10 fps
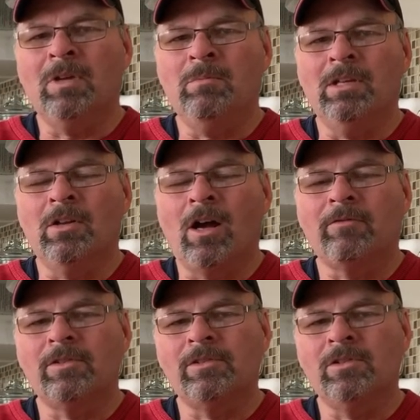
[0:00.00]
maybe an
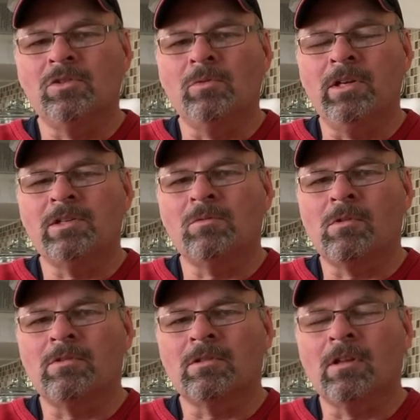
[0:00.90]
office situation
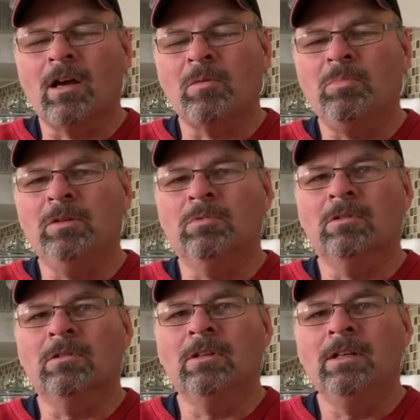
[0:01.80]
where there's a lot of
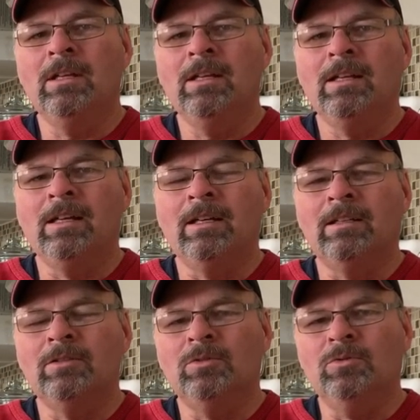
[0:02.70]
people
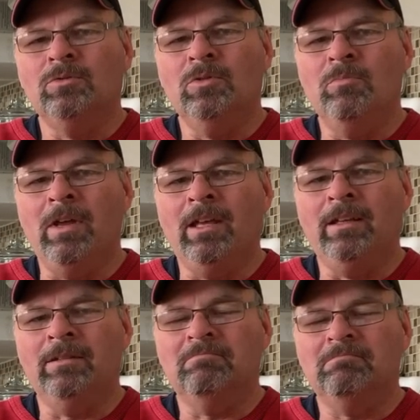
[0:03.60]
who
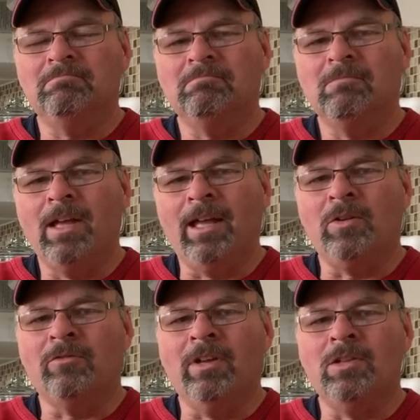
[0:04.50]
may
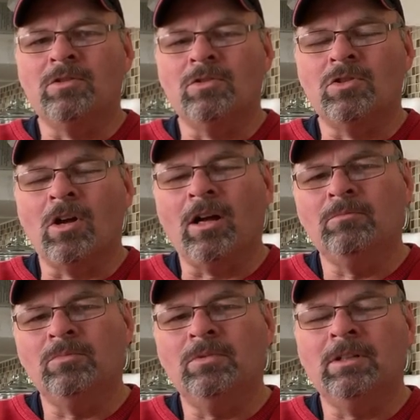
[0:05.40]
aggravate your
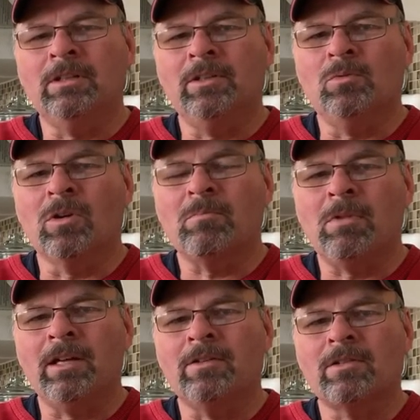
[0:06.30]
job. You
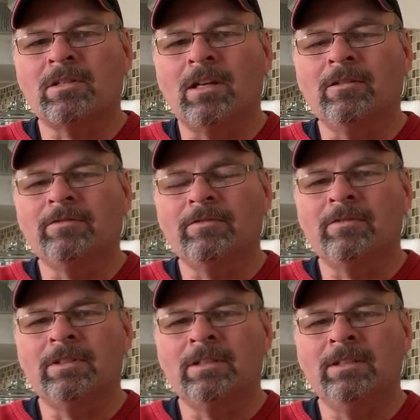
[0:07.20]
work by yourself.
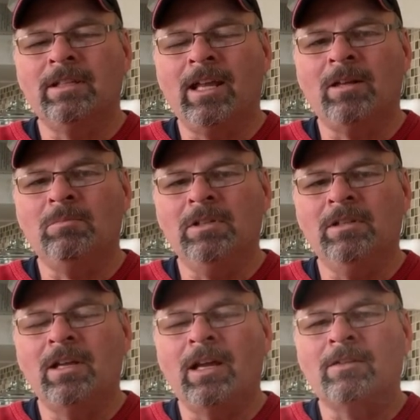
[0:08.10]
It can
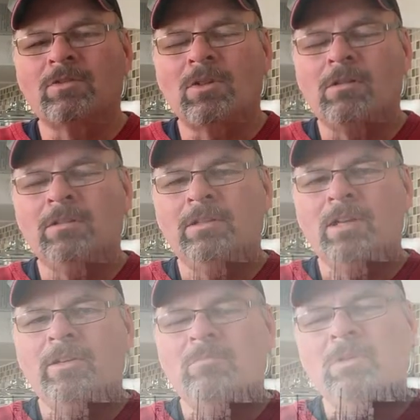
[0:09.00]
be kind of
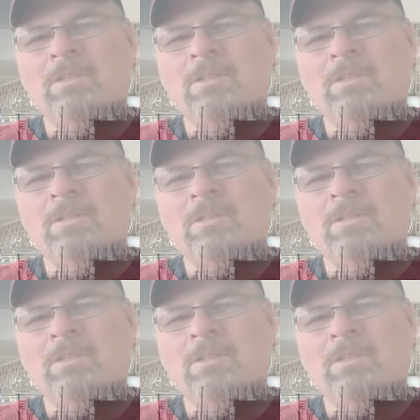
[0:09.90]
solitary,